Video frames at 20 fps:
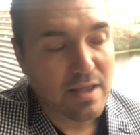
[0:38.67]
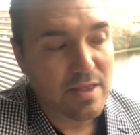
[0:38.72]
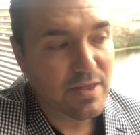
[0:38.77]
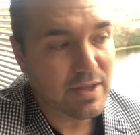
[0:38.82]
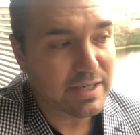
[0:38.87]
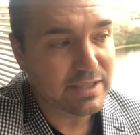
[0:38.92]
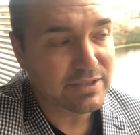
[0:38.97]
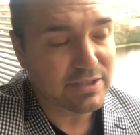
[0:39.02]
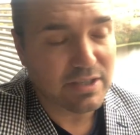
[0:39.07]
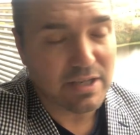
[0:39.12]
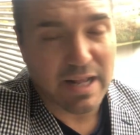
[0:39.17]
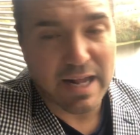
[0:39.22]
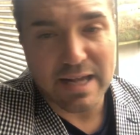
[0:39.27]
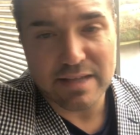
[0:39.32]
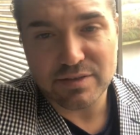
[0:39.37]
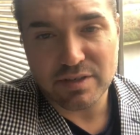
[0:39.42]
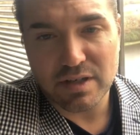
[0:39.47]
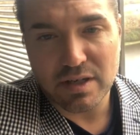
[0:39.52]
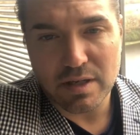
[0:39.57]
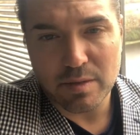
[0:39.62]
then I started
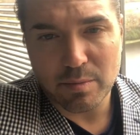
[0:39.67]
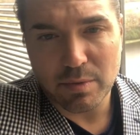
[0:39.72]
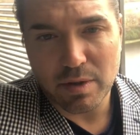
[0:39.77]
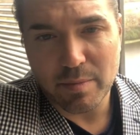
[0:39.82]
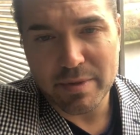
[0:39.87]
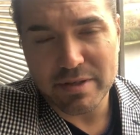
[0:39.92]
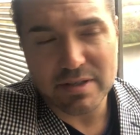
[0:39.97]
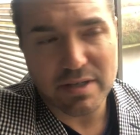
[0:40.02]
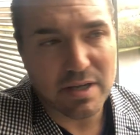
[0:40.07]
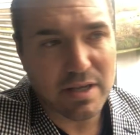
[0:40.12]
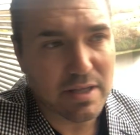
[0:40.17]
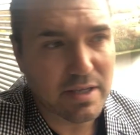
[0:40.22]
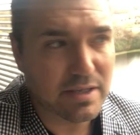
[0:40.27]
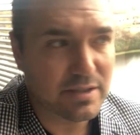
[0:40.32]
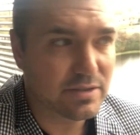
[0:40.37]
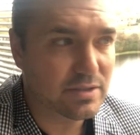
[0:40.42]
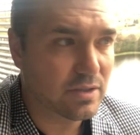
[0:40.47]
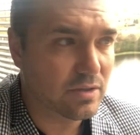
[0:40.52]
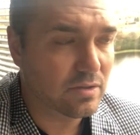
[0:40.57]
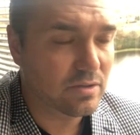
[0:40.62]
asking him, let me tell you
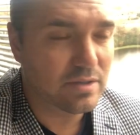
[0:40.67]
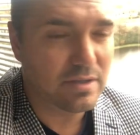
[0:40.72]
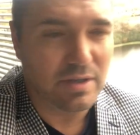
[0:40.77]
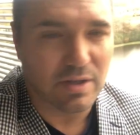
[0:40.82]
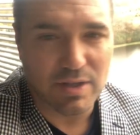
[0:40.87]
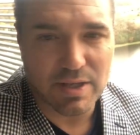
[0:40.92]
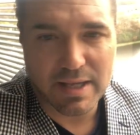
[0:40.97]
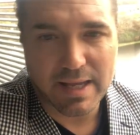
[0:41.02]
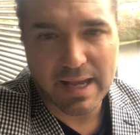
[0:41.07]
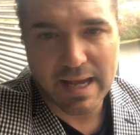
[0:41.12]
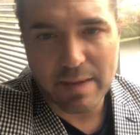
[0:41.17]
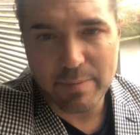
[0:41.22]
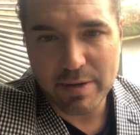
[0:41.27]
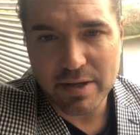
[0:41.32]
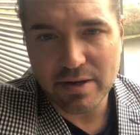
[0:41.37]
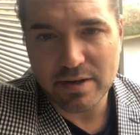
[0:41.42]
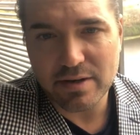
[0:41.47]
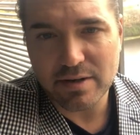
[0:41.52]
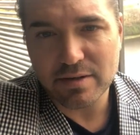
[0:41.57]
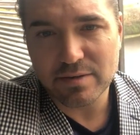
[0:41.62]
this. So, you know, the cap
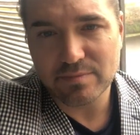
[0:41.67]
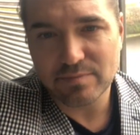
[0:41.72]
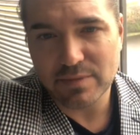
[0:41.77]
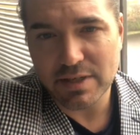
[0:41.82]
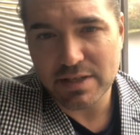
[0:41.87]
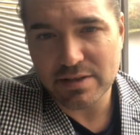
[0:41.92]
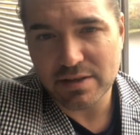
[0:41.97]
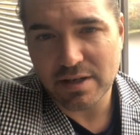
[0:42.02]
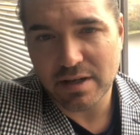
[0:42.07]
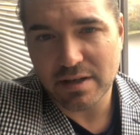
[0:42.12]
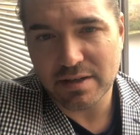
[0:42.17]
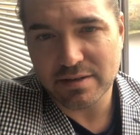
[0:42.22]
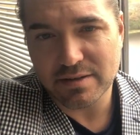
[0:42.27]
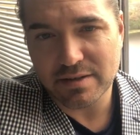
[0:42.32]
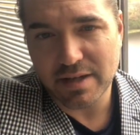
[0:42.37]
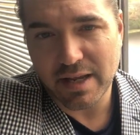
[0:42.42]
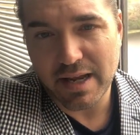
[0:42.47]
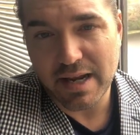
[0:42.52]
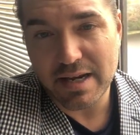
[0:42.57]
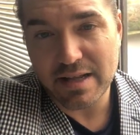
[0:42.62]
here is a, it's
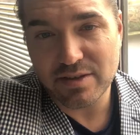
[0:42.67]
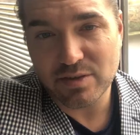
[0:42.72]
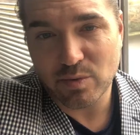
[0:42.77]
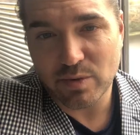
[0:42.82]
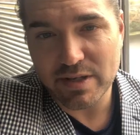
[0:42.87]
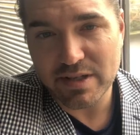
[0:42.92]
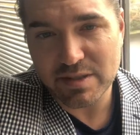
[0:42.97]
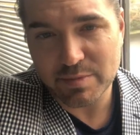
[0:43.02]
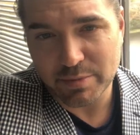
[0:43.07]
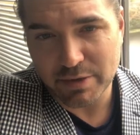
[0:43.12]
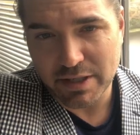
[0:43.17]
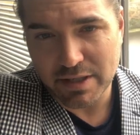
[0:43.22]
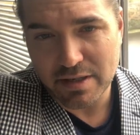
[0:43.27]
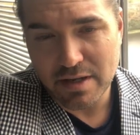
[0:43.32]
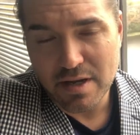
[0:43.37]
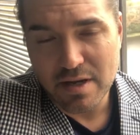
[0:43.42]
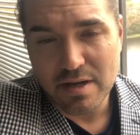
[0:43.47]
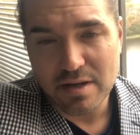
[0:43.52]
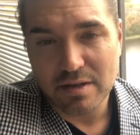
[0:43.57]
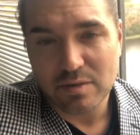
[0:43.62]
an 80-20 split
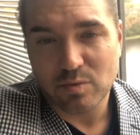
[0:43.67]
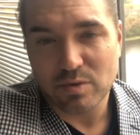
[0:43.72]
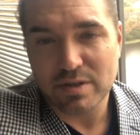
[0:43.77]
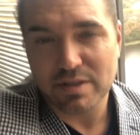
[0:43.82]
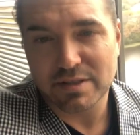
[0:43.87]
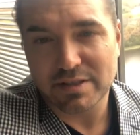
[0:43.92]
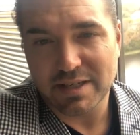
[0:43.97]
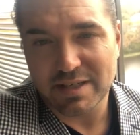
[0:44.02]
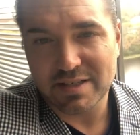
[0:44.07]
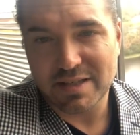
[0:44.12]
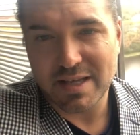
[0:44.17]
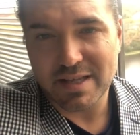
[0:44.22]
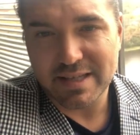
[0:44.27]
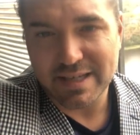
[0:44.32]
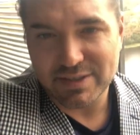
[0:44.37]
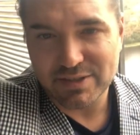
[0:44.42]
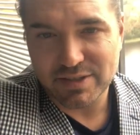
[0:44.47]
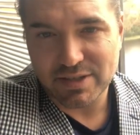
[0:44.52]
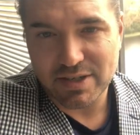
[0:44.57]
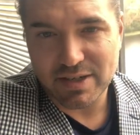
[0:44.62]
with a
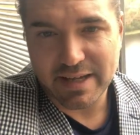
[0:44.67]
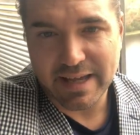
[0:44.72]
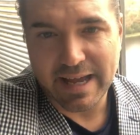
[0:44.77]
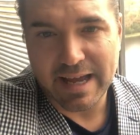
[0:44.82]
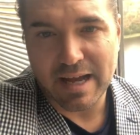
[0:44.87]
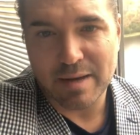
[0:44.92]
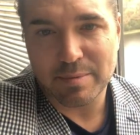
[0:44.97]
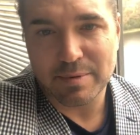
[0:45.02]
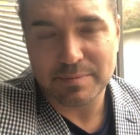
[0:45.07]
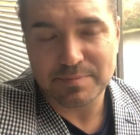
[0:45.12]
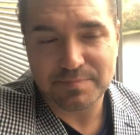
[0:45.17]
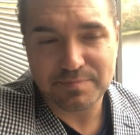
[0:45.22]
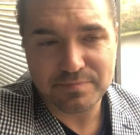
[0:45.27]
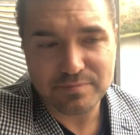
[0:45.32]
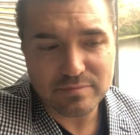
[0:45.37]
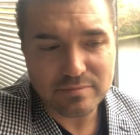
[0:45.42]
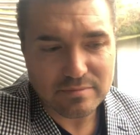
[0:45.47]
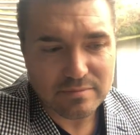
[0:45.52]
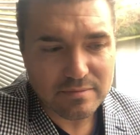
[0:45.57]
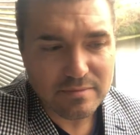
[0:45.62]
$16,000 cap.
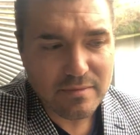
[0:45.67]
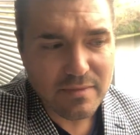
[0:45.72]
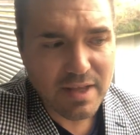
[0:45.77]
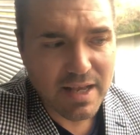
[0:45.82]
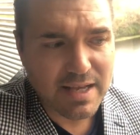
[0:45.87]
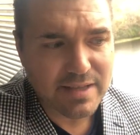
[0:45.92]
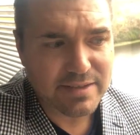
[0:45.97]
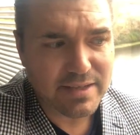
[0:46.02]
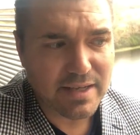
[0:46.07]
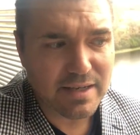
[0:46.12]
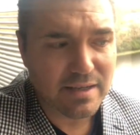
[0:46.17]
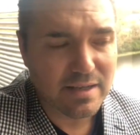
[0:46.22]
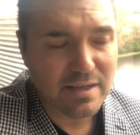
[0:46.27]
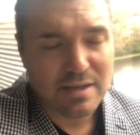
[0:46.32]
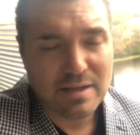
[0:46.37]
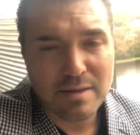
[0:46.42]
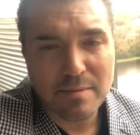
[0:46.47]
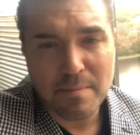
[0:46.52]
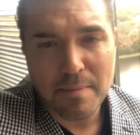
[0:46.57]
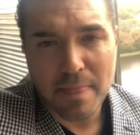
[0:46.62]
I said,
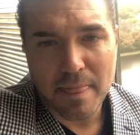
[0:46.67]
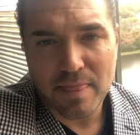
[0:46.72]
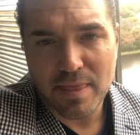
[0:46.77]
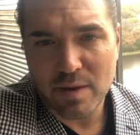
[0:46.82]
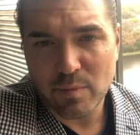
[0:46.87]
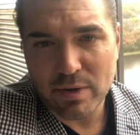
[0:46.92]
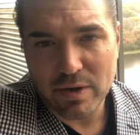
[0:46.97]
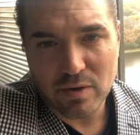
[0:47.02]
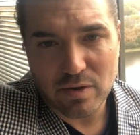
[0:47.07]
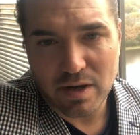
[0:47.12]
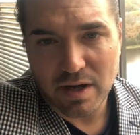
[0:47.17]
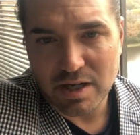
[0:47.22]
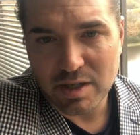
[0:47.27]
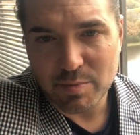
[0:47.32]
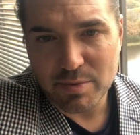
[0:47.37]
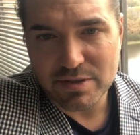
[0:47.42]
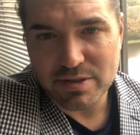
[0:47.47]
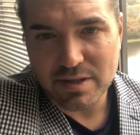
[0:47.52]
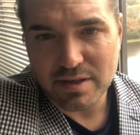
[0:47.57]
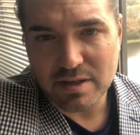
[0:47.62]
then we go
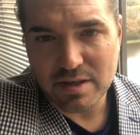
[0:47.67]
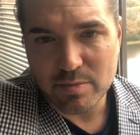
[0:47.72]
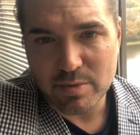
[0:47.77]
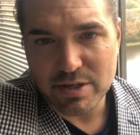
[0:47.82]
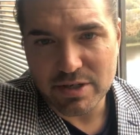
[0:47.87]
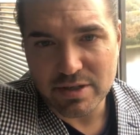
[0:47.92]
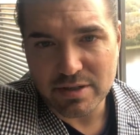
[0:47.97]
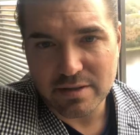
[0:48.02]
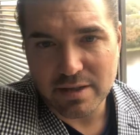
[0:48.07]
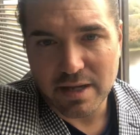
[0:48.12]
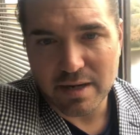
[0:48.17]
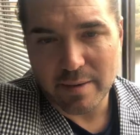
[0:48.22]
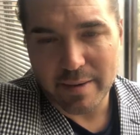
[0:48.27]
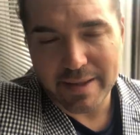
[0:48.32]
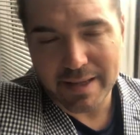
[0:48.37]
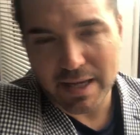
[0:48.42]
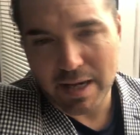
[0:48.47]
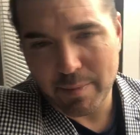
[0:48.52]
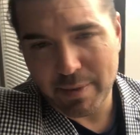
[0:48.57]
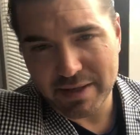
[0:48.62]
100% commission. And
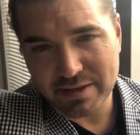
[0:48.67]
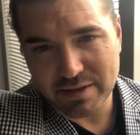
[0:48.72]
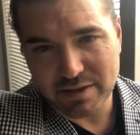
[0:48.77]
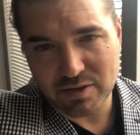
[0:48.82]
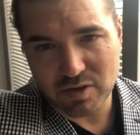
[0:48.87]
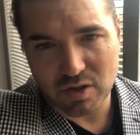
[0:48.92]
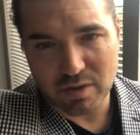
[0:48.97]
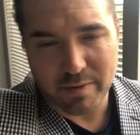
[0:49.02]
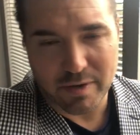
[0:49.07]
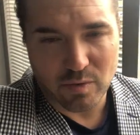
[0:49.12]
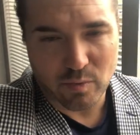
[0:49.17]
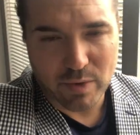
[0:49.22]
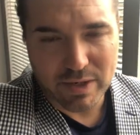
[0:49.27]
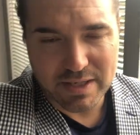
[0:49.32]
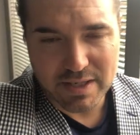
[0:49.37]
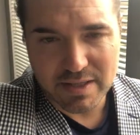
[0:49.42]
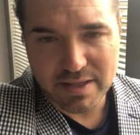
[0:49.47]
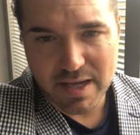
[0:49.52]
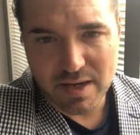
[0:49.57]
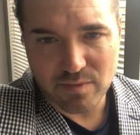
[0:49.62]
I, I, basically told him, you know, we
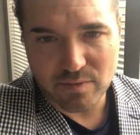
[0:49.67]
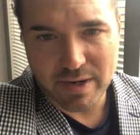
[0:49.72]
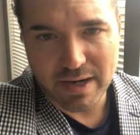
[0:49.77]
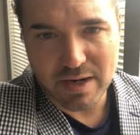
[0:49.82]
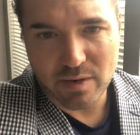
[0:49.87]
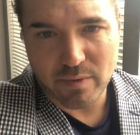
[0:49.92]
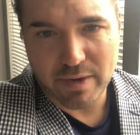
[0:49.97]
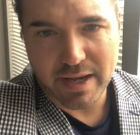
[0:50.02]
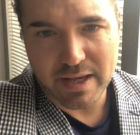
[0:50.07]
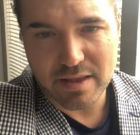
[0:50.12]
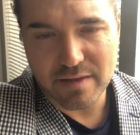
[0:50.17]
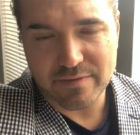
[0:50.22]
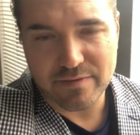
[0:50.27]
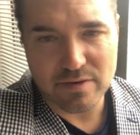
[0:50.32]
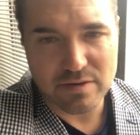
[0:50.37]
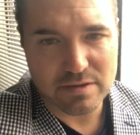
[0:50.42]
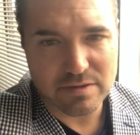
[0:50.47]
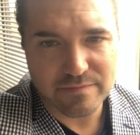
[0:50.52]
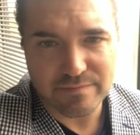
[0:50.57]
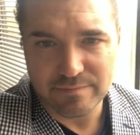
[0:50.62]
did that right away in the
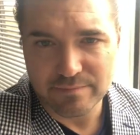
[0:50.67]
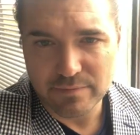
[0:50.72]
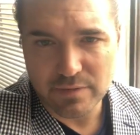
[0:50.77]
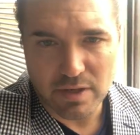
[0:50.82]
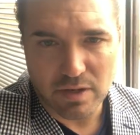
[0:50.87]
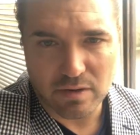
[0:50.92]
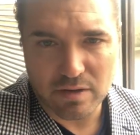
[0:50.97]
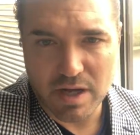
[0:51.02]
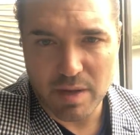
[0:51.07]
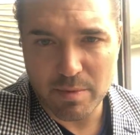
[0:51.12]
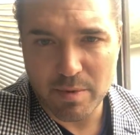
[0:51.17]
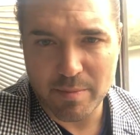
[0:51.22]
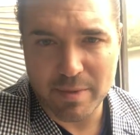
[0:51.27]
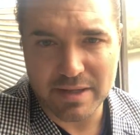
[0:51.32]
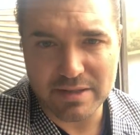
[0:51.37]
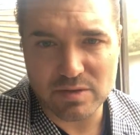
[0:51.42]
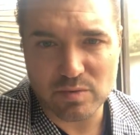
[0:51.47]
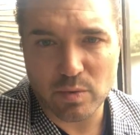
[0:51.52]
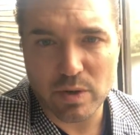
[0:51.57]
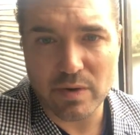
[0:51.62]
first, you know, couple
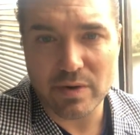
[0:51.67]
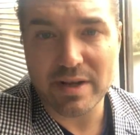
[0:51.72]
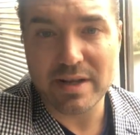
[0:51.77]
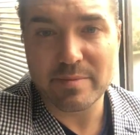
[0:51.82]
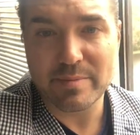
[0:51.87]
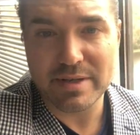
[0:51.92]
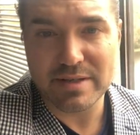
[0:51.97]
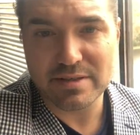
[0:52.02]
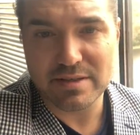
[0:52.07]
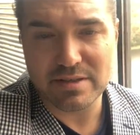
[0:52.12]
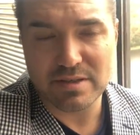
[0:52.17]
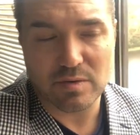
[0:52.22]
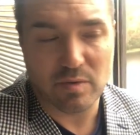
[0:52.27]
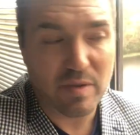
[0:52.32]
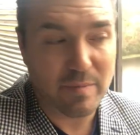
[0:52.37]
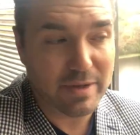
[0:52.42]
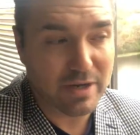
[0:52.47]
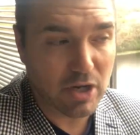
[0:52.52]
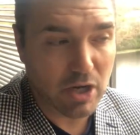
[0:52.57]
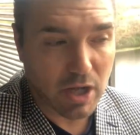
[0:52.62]
months we were in business. So
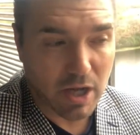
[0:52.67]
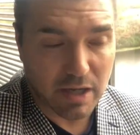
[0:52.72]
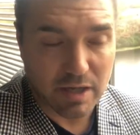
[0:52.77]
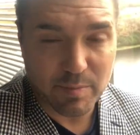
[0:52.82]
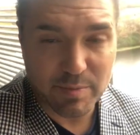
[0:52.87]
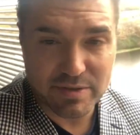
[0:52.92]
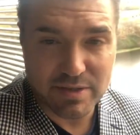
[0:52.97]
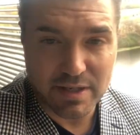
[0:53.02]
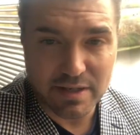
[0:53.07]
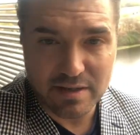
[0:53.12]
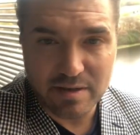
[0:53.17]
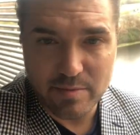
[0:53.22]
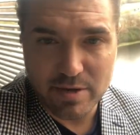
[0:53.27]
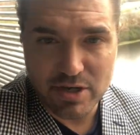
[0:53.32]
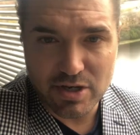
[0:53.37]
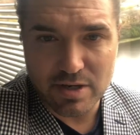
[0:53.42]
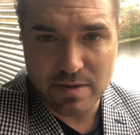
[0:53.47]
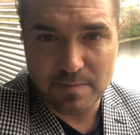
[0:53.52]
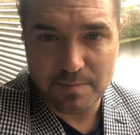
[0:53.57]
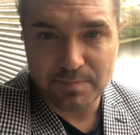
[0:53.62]
we've been on 100%
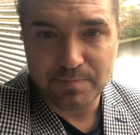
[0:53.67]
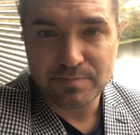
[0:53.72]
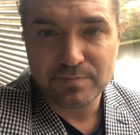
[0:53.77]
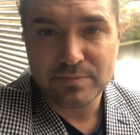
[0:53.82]
commission